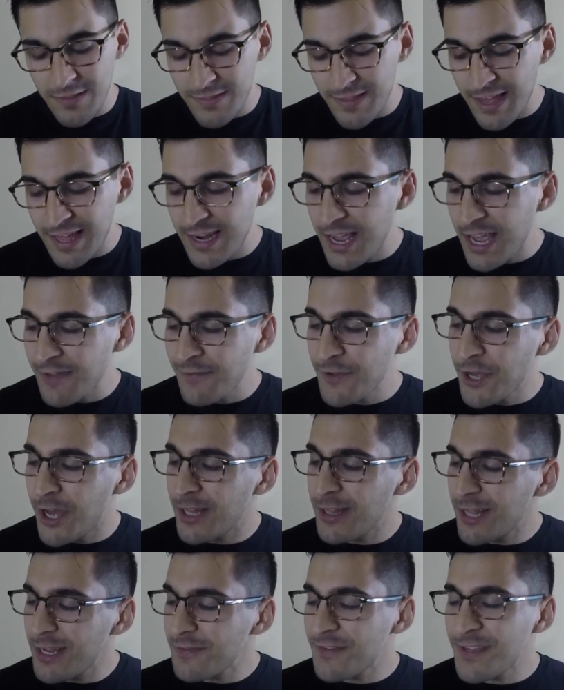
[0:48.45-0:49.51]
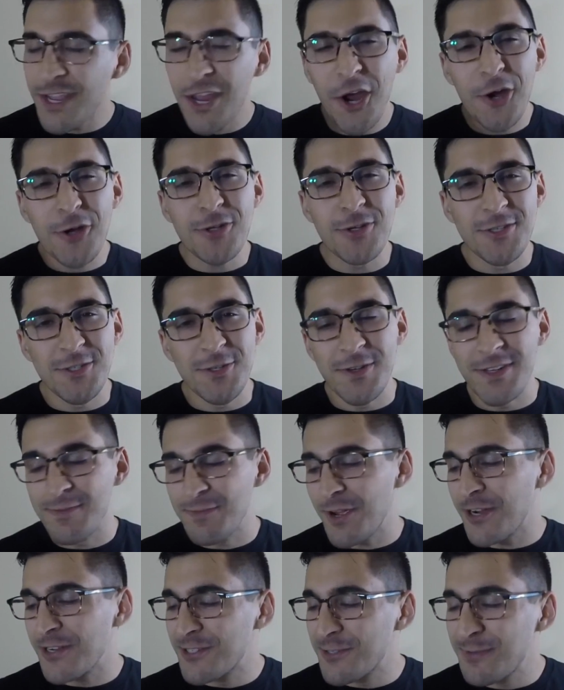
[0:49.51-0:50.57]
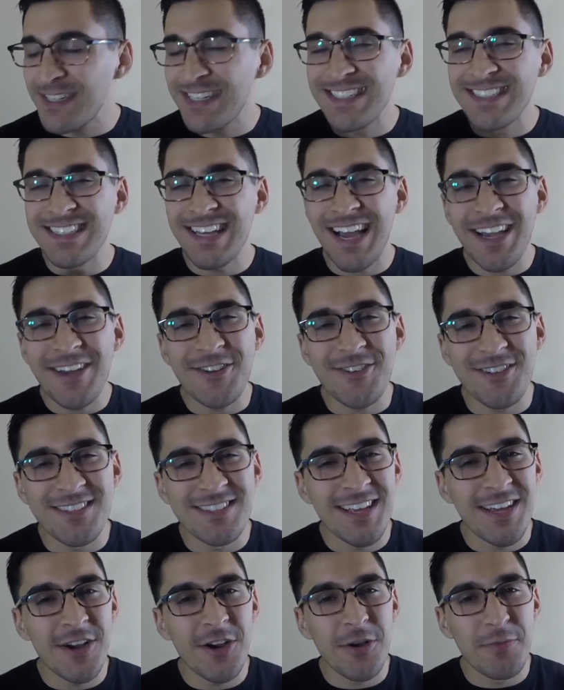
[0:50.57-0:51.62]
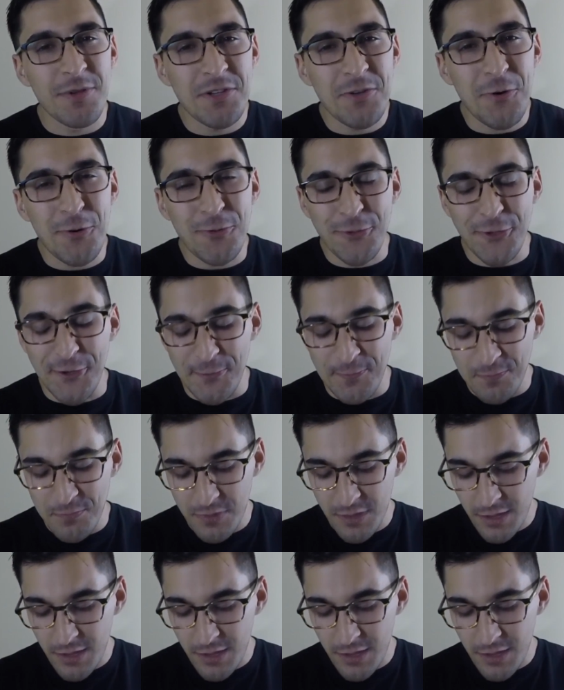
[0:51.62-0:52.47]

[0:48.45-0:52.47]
that have a lot of character to it and to be desired because they are a bit older.